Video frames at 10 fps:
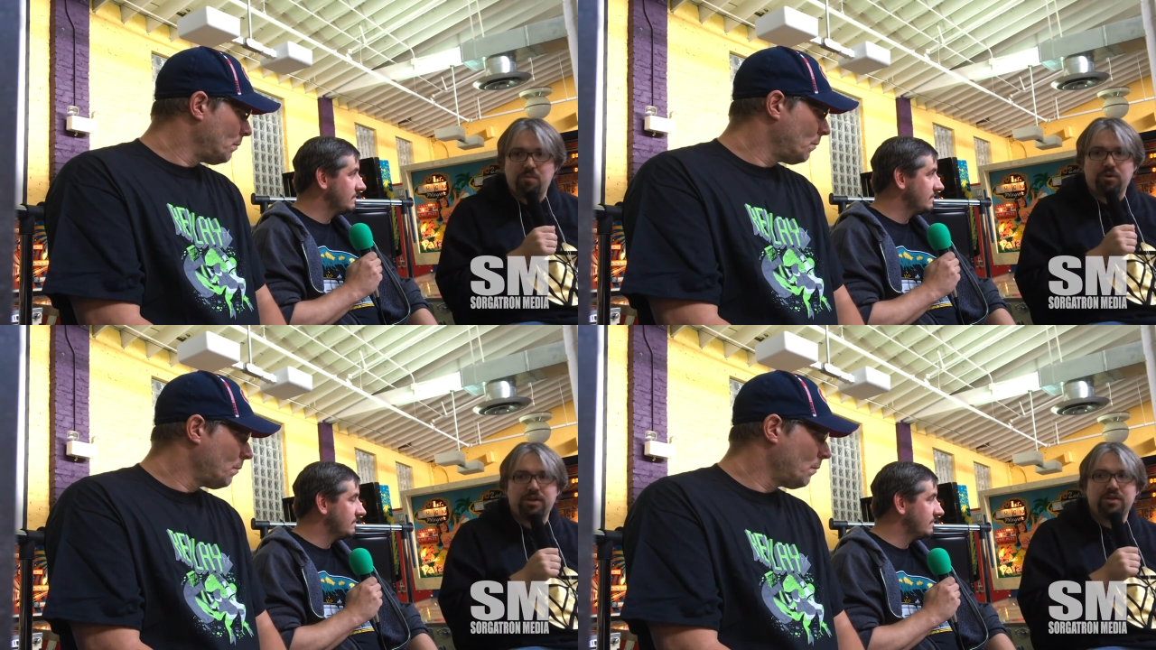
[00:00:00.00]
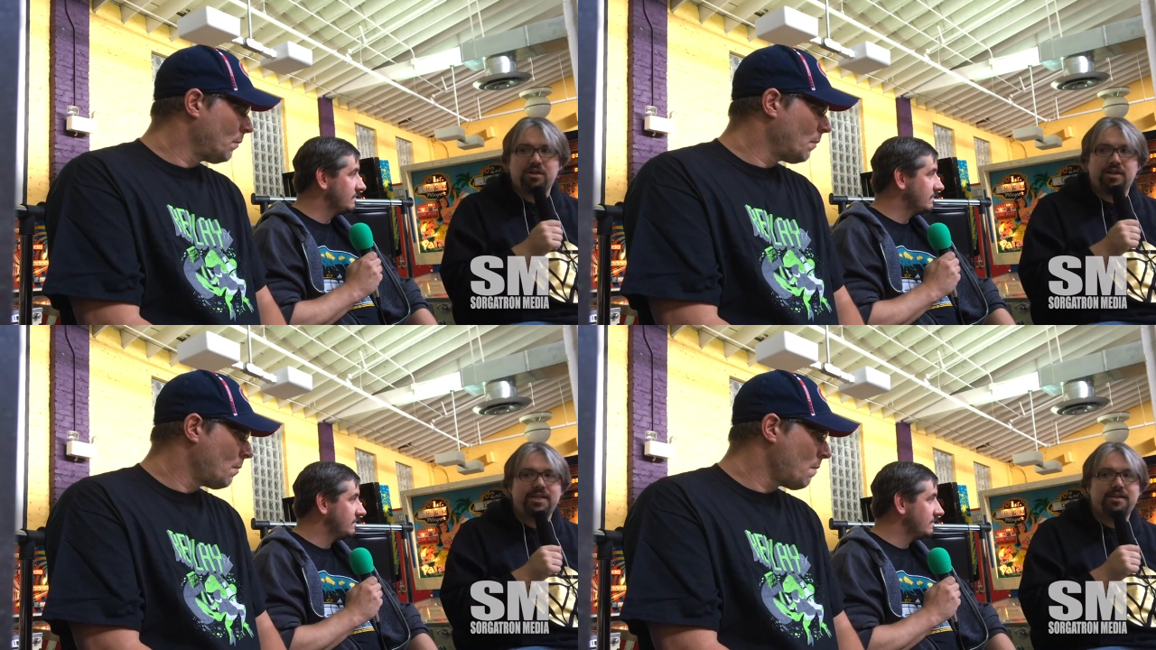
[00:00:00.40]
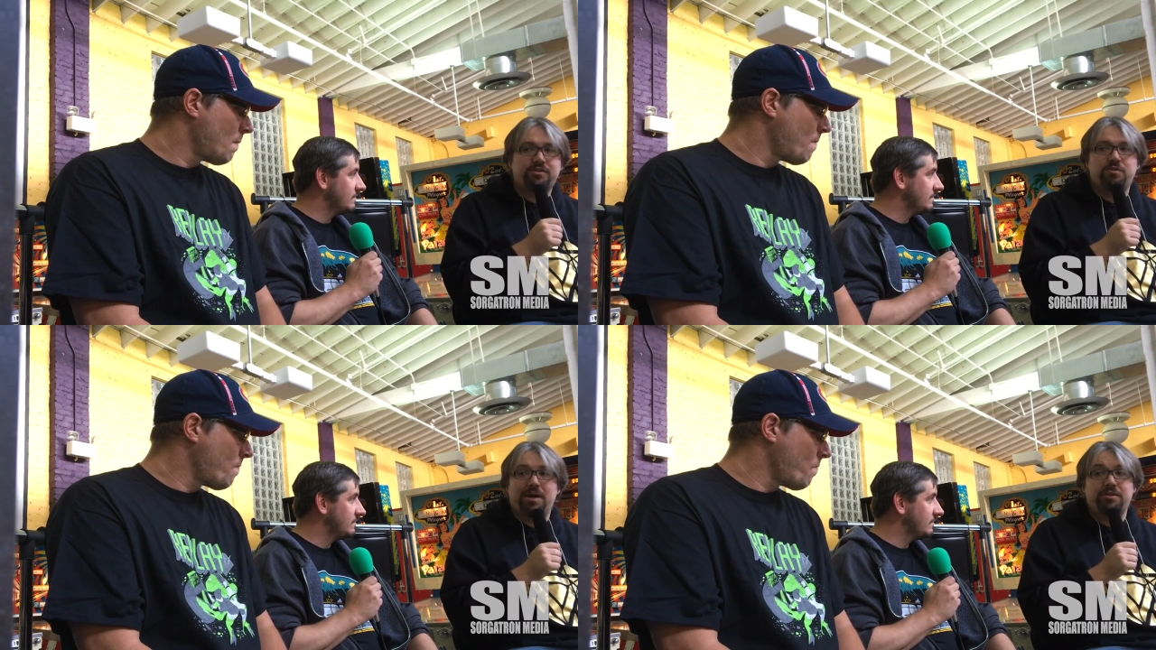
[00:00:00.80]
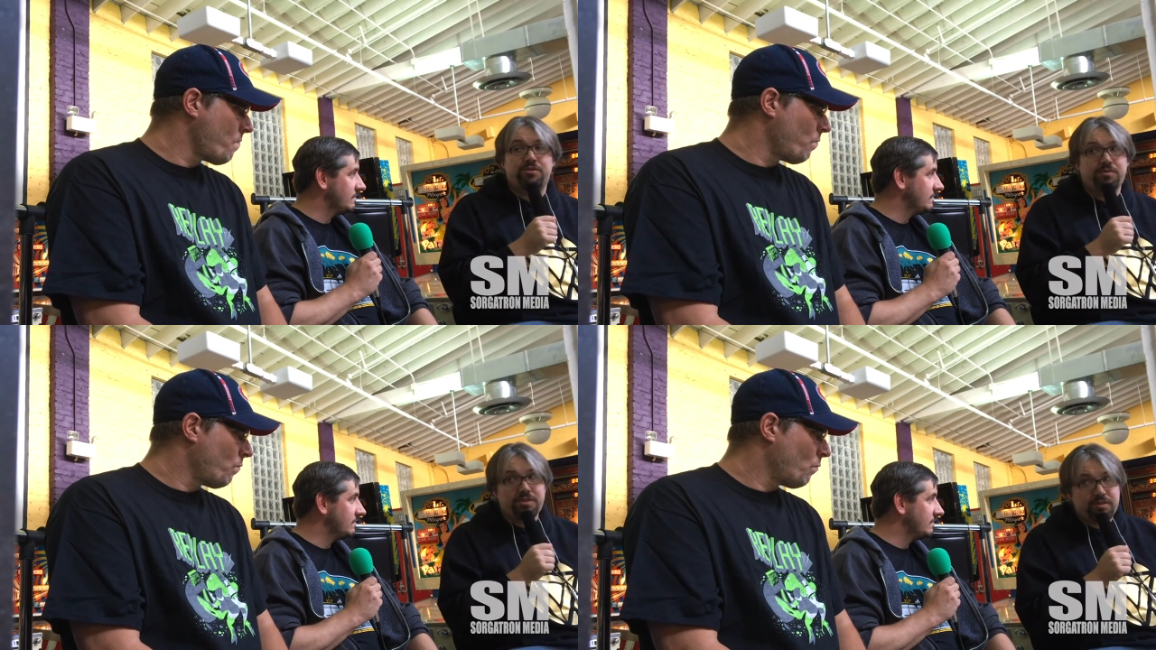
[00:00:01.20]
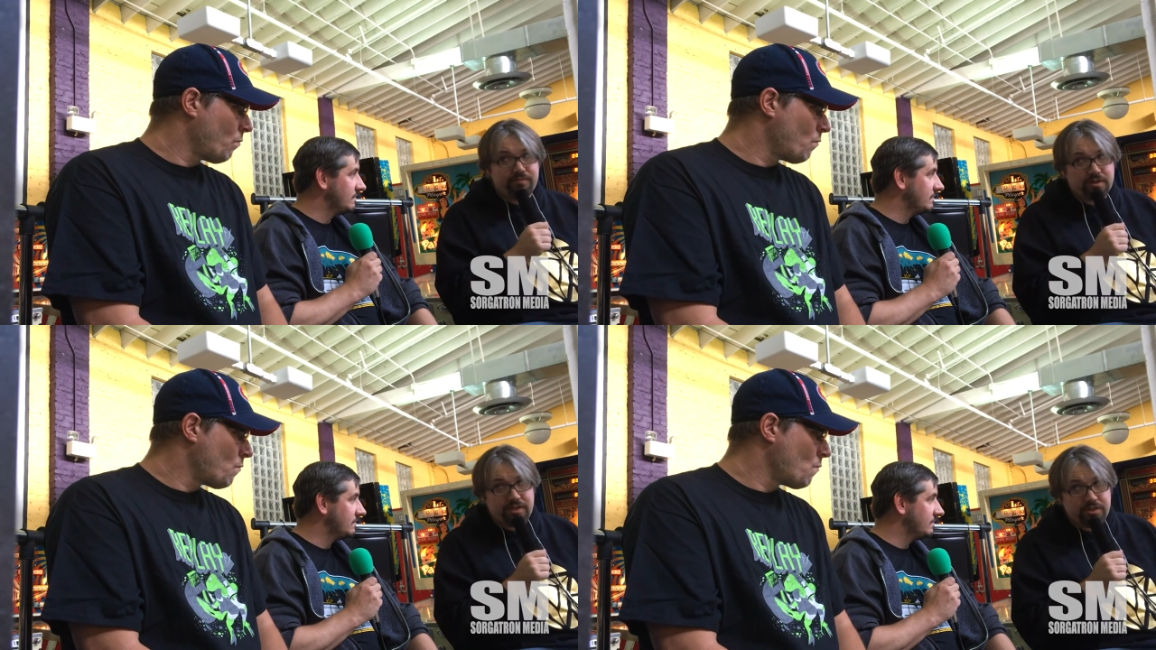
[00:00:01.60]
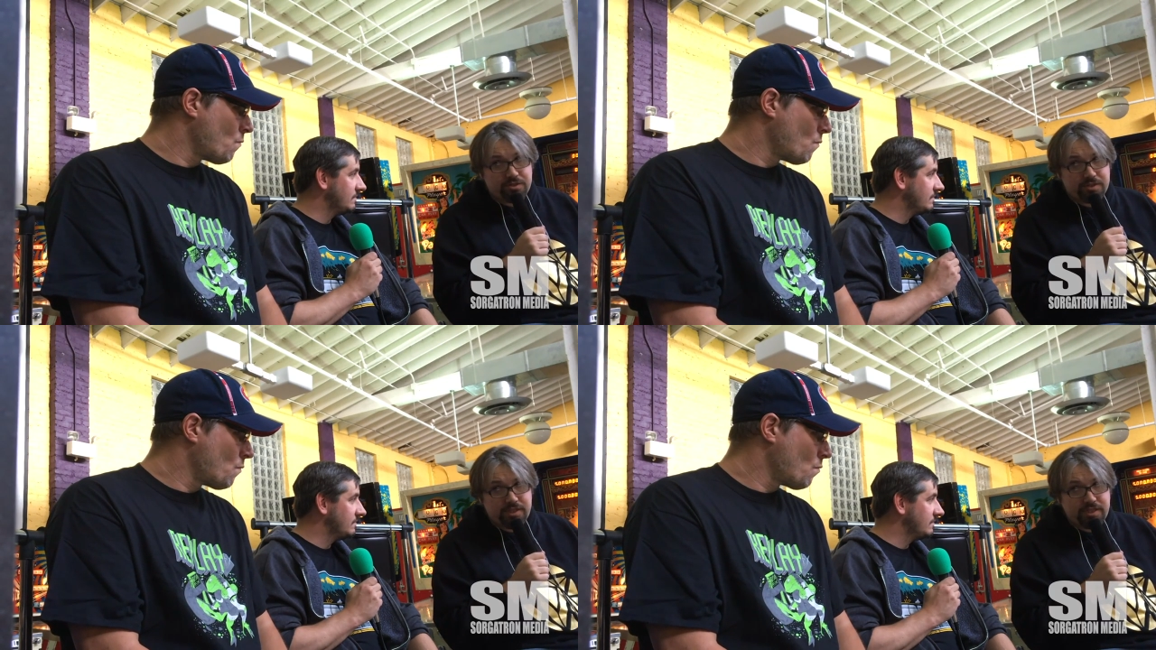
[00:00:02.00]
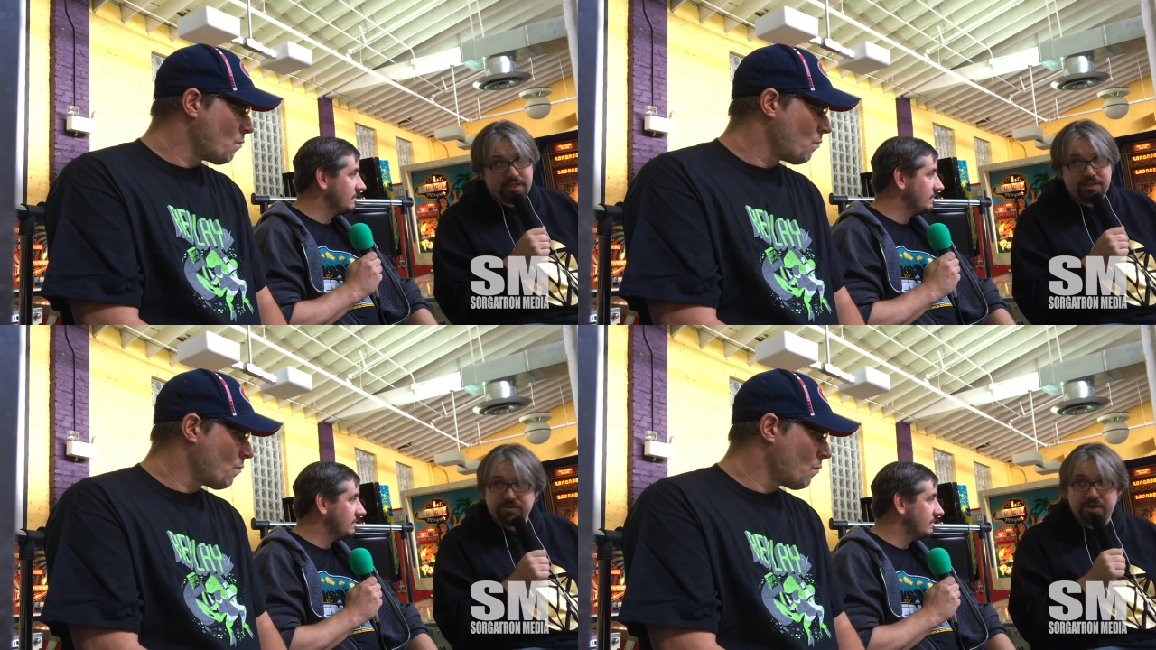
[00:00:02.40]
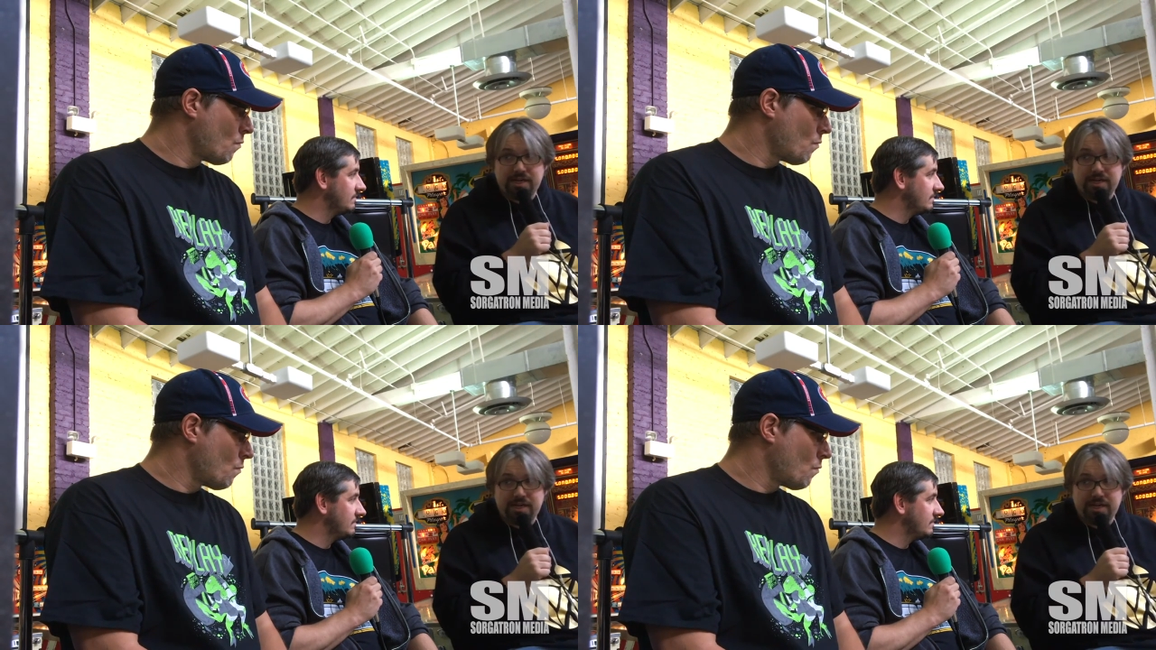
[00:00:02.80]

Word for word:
Speaker 1: up, where they can contact you about doing some very interesting things or